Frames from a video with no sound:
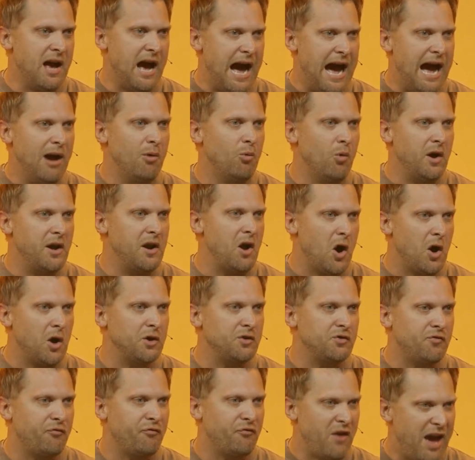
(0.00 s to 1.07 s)
I want our
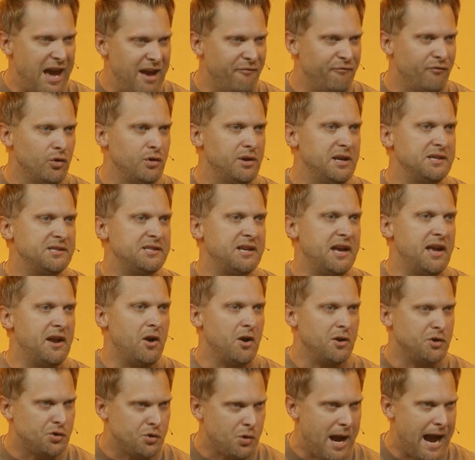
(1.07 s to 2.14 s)
faithfulness and
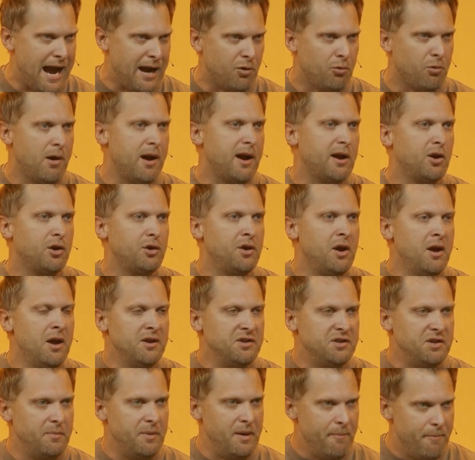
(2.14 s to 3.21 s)
our track record
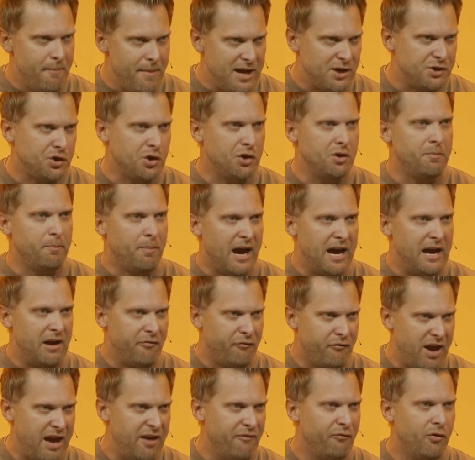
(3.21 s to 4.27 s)
to be measured by a
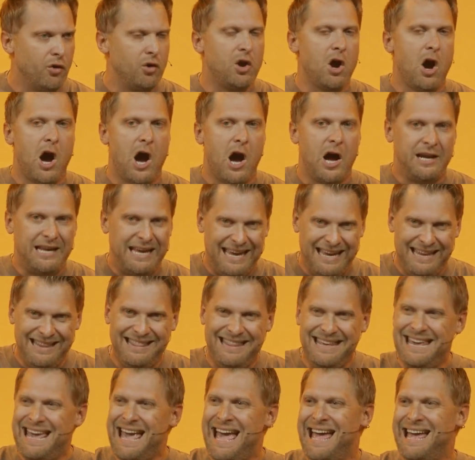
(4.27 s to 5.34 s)
faithful God in
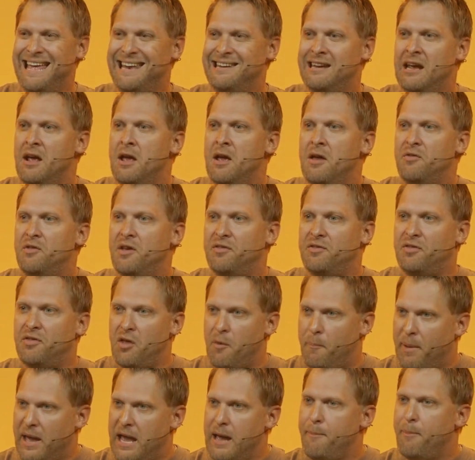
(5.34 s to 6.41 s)
the end. That the
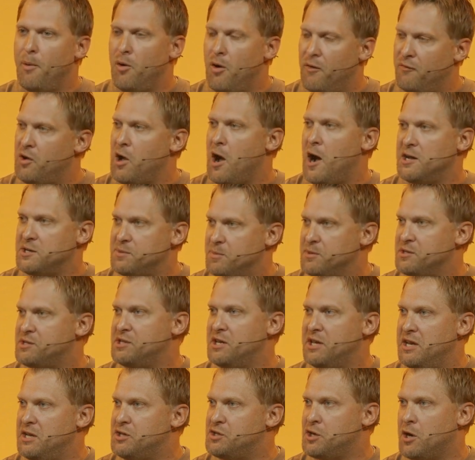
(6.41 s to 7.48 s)
people of Gospel
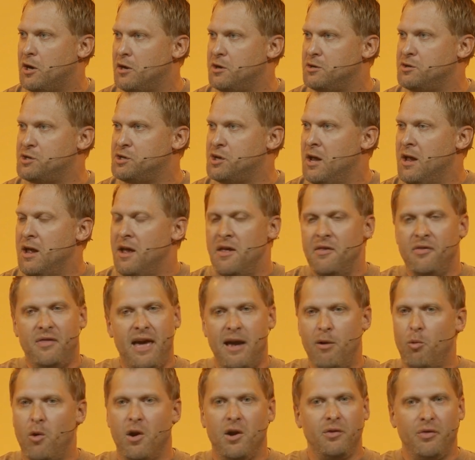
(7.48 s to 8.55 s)
City Church, they
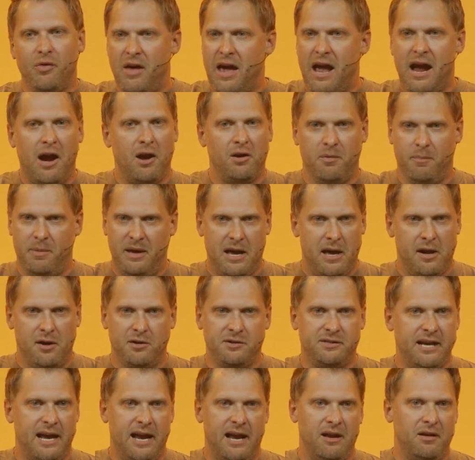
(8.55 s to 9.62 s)
weren't there to be
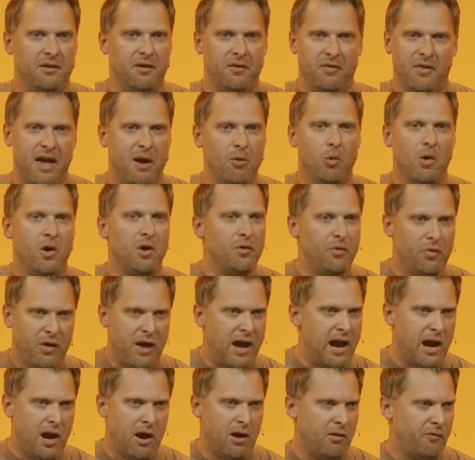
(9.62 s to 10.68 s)
entertained. They weren't
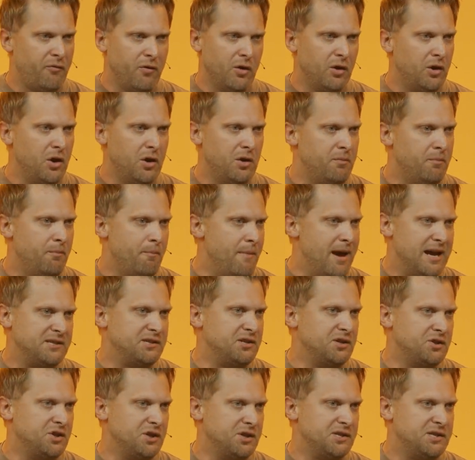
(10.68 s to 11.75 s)
there for good
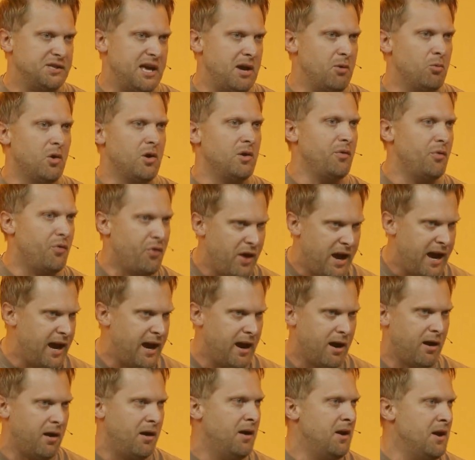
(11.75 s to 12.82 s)
messages. They weren't
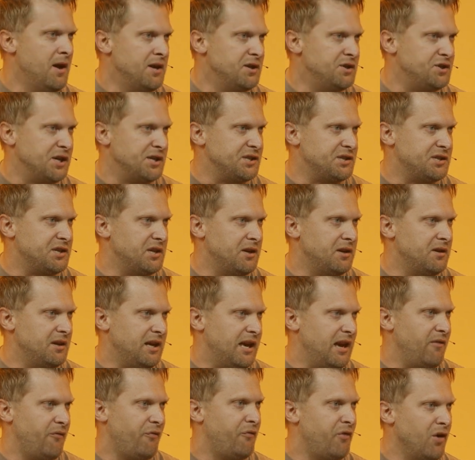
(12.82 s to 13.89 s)
there just to
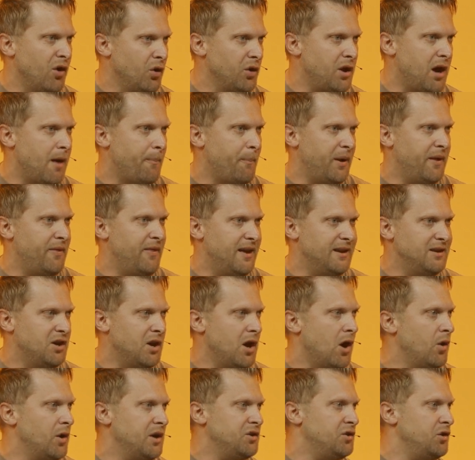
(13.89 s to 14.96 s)
get filled up and then
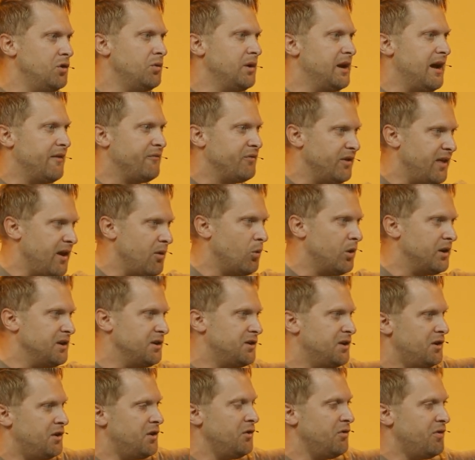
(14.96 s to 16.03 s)
go and do whatever they wanted
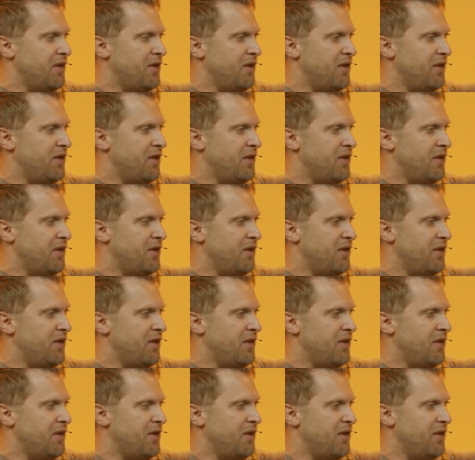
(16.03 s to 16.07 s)
to do.